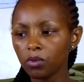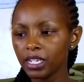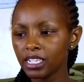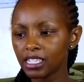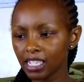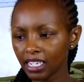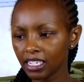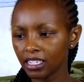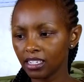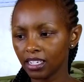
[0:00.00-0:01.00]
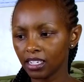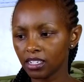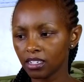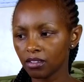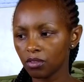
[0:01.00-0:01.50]
We decided
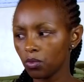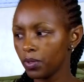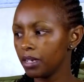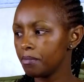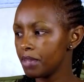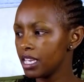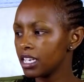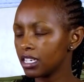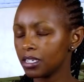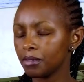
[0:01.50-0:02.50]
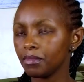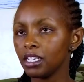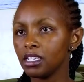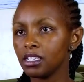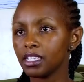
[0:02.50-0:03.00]
that we'll make
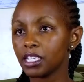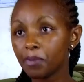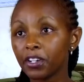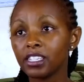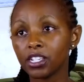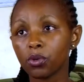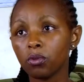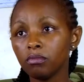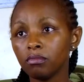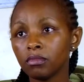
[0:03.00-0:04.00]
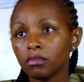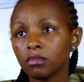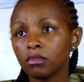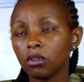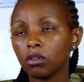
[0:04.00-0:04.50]
his experience at home
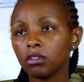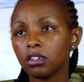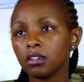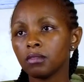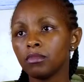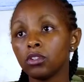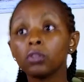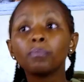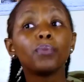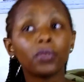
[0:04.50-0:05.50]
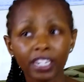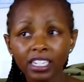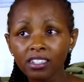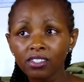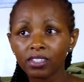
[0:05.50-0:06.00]
not boring,
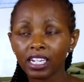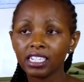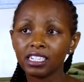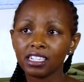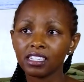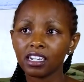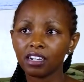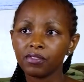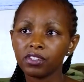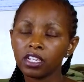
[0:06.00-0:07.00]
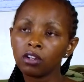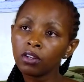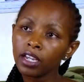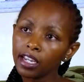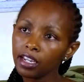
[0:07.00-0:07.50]
so that he doesn't have to say, oh
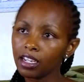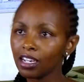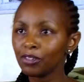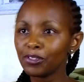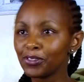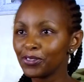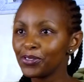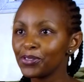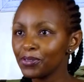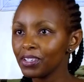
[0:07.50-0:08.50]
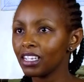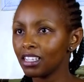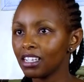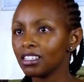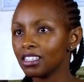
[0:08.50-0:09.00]
hey, can I also go to school like the
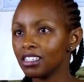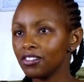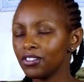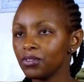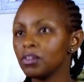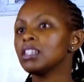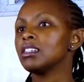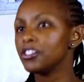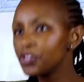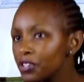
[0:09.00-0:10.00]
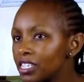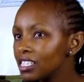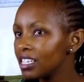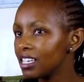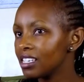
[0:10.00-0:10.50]
other kids? The stories he
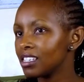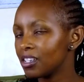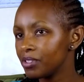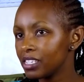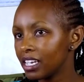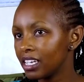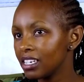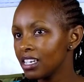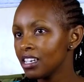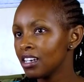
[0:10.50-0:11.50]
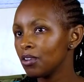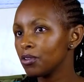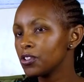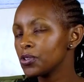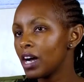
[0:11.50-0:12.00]
hears outside
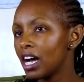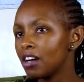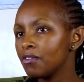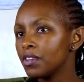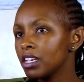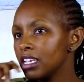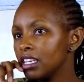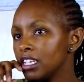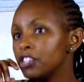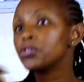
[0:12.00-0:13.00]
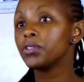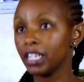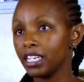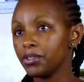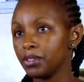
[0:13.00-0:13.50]
also he needs to
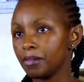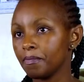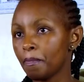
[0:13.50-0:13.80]
relate to them.